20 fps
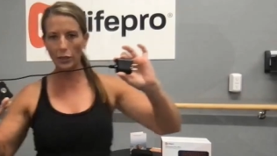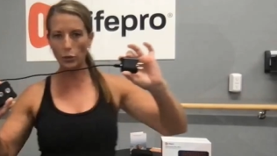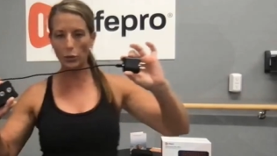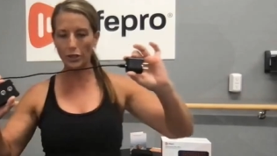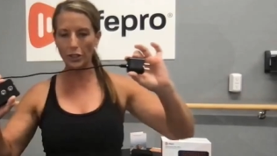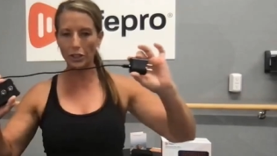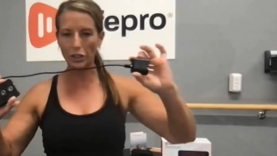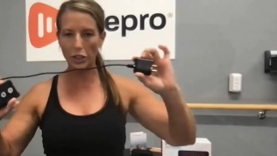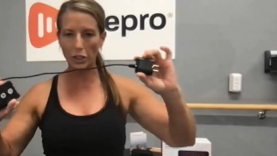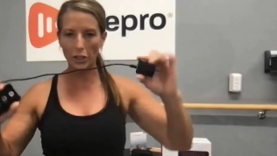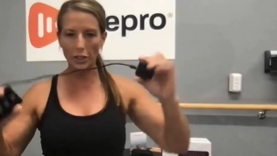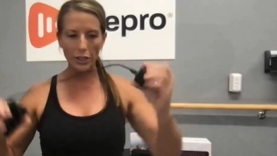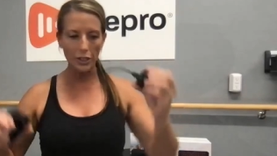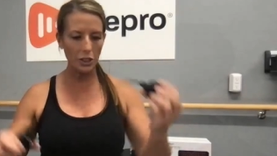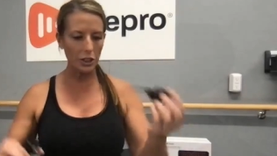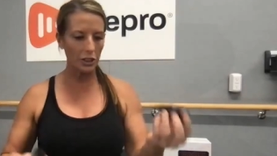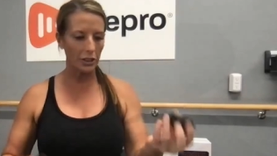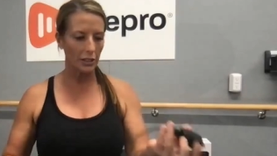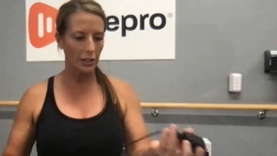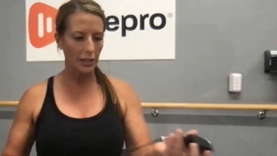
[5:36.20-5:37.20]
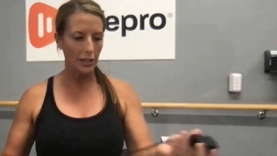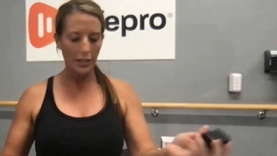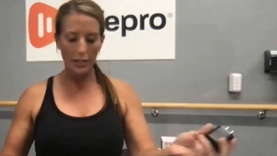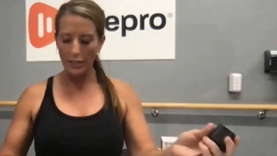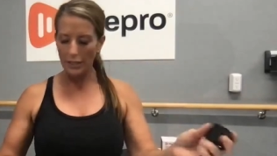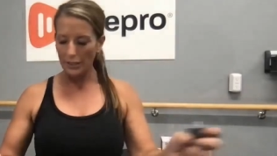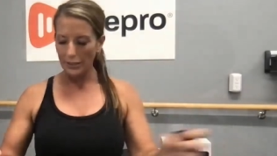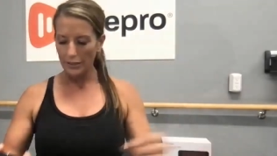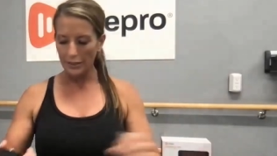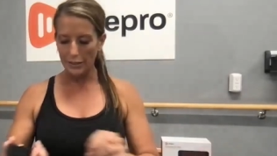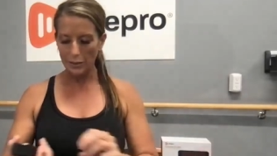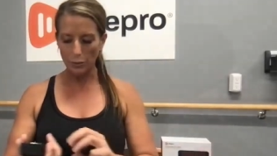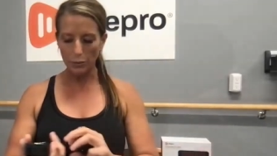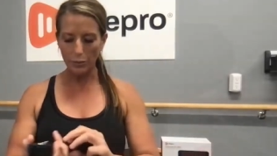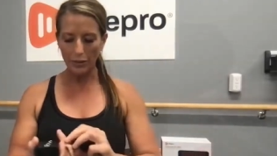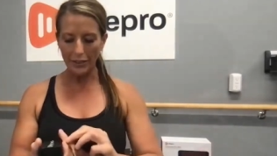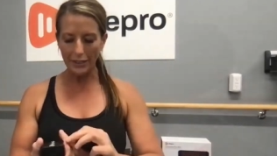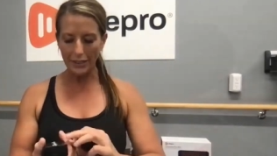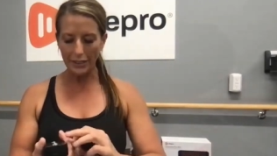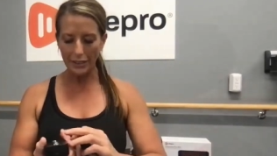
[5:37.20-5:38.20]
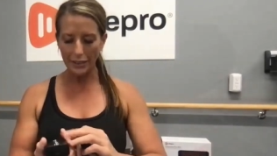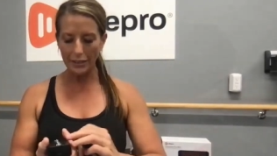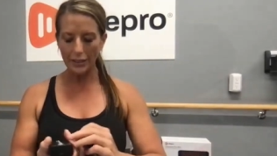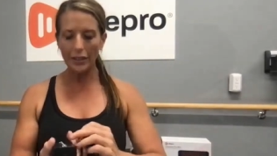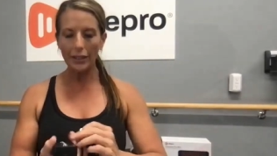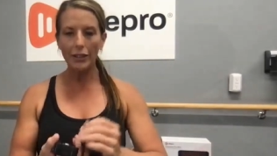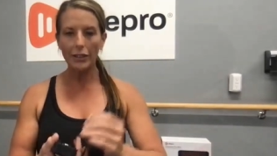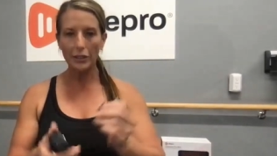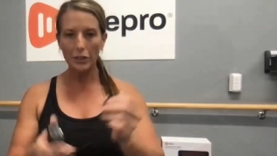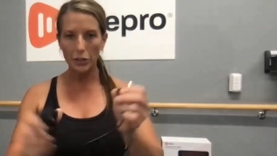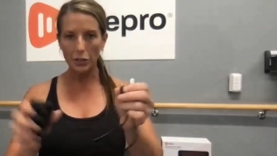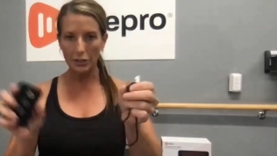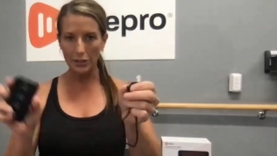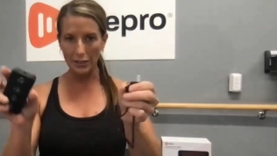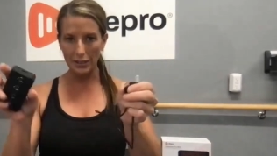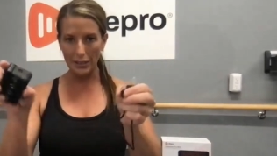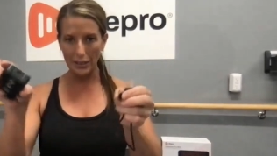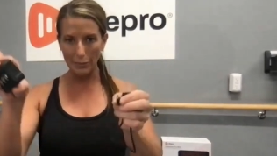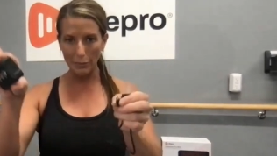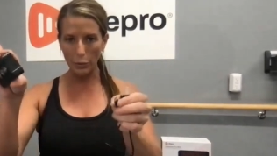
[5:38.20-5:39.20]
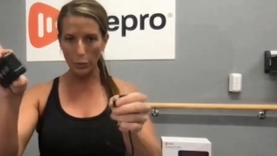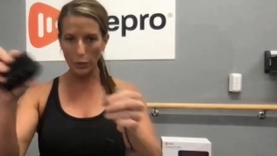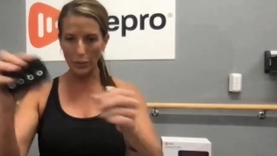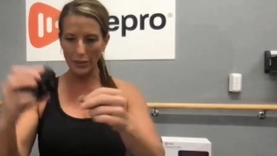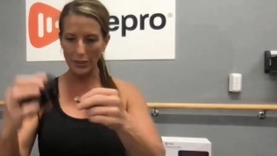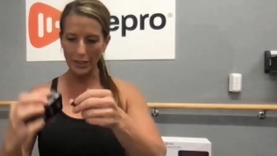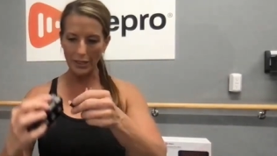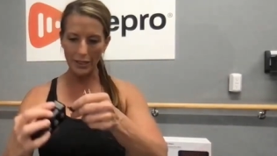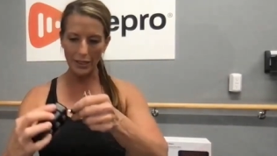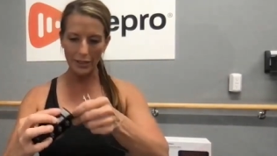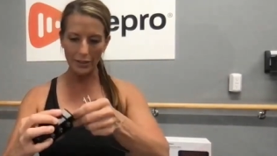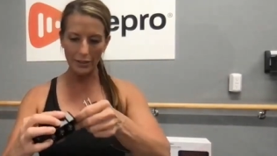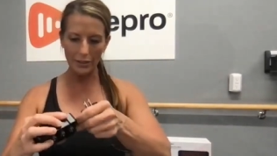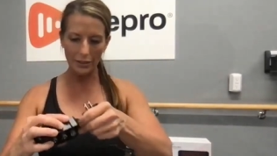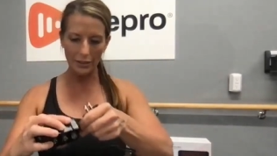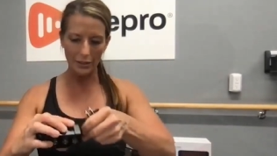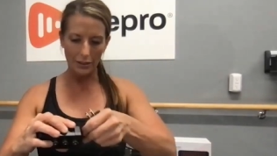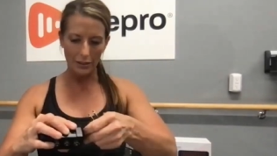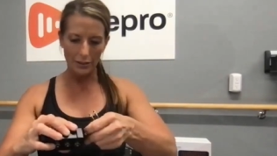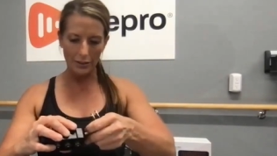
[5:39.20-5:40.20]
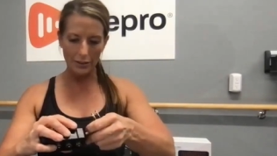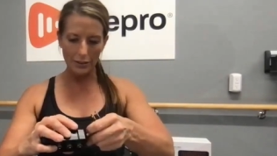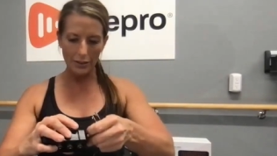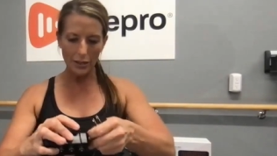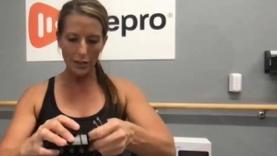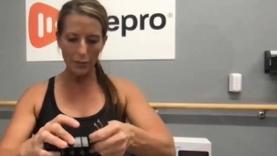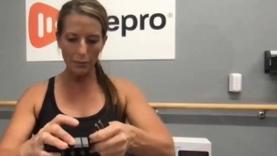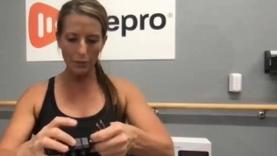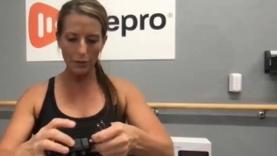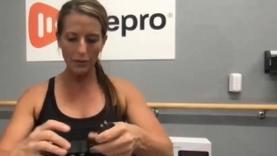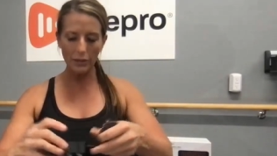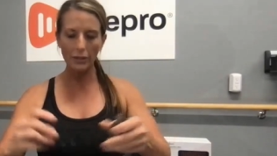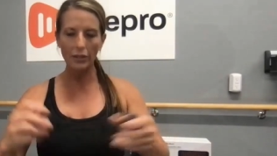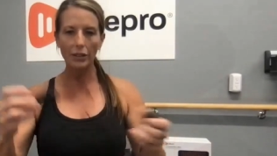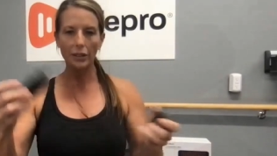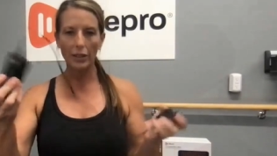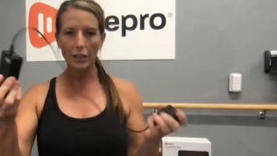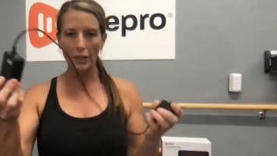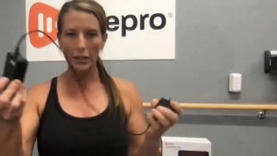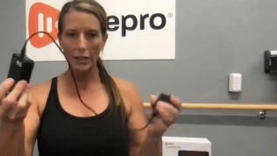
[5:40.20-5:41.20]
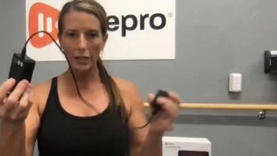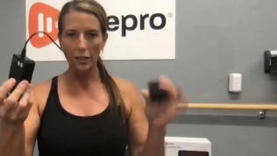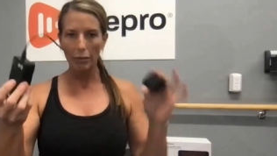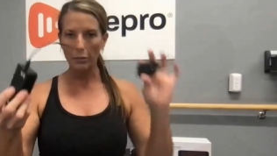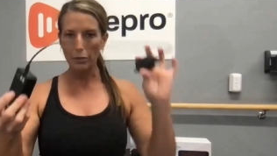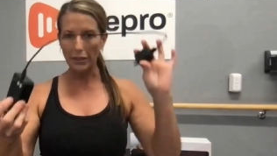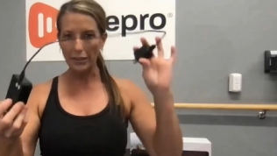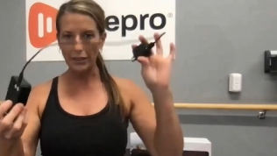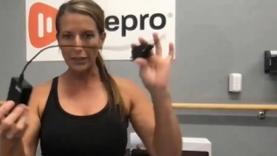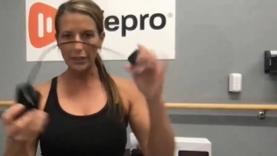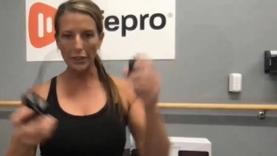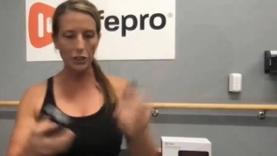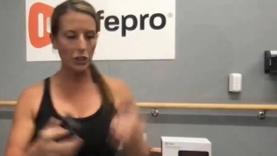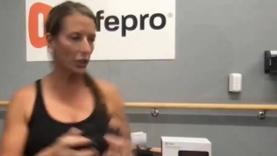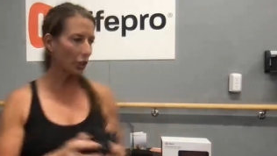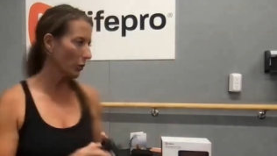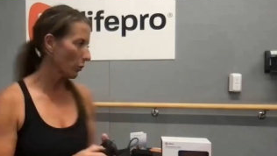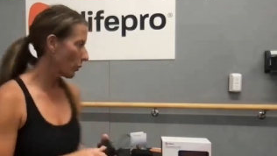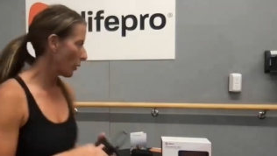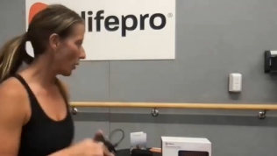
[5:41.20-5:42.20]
in order to charge. This will plug in to the C port at the top, plug it into your